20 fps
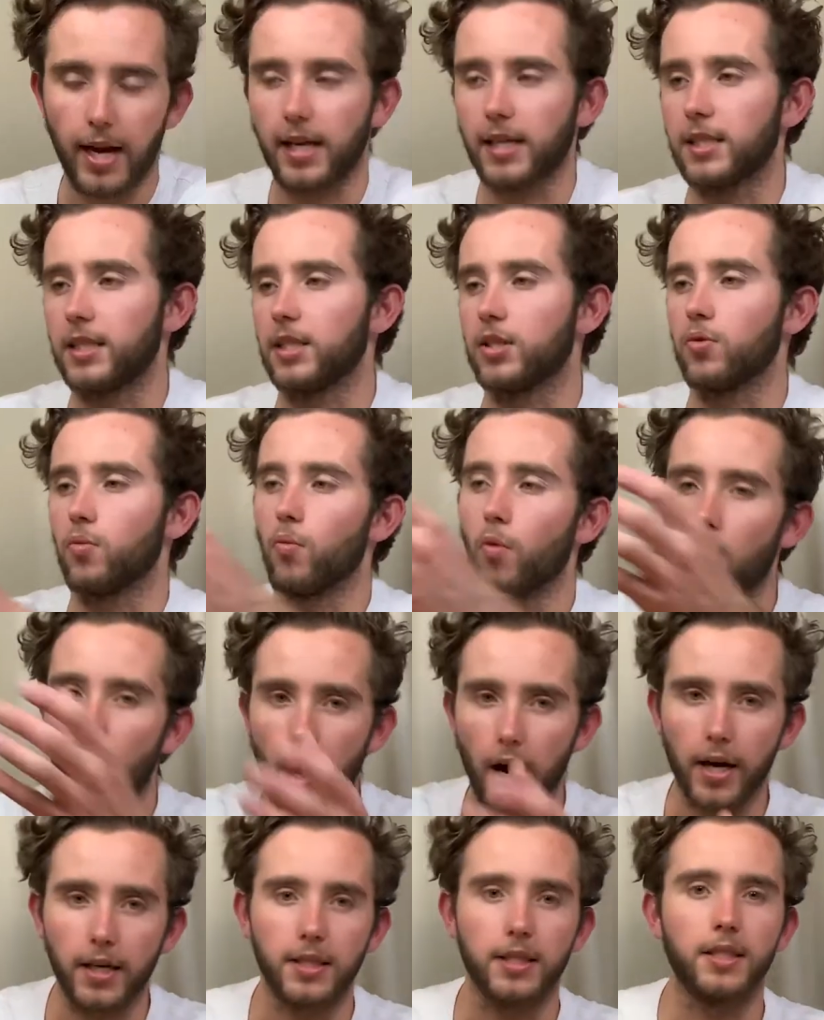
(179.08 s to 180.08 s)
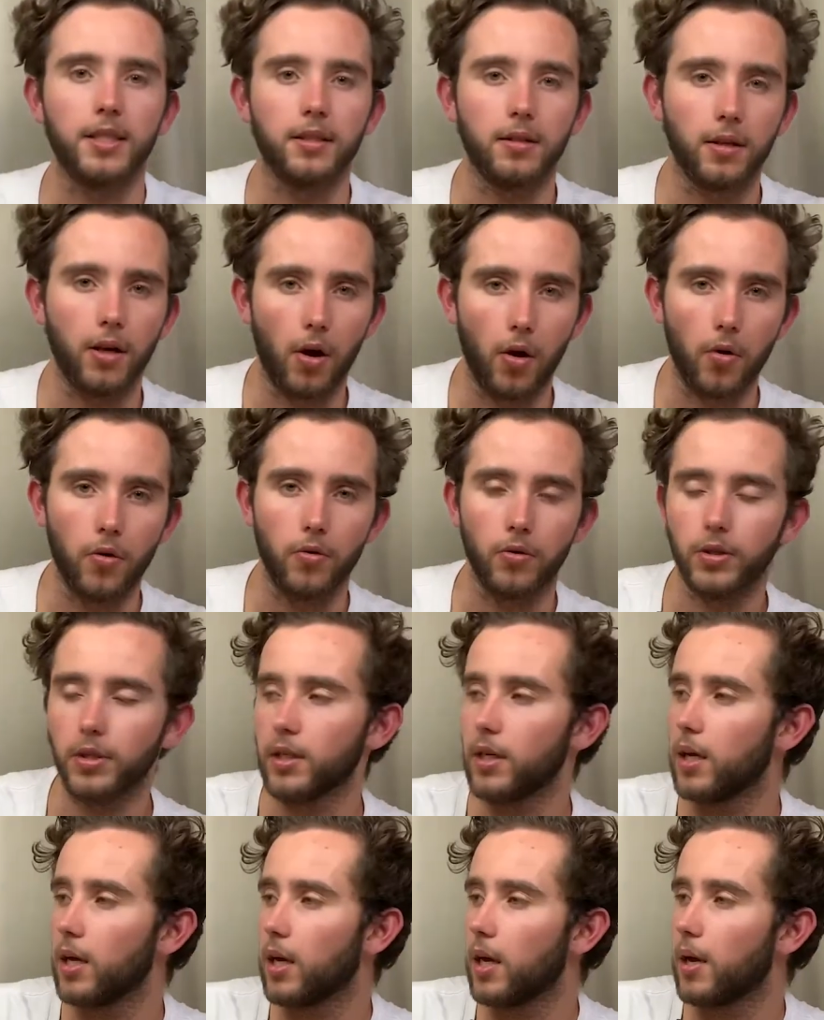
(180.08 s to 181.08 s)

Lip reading: X's and Y's and O's,